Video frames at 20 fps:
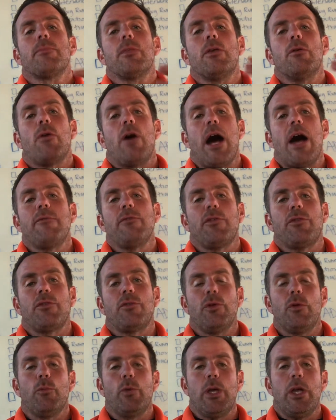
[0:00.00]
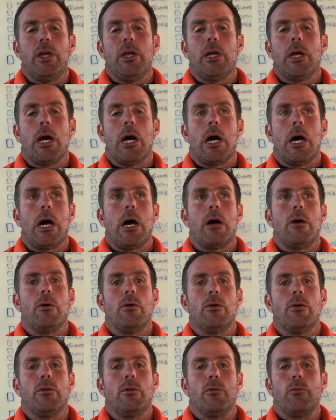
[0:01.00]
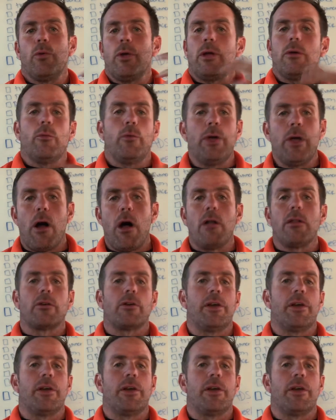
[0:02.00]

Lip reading: obviously we all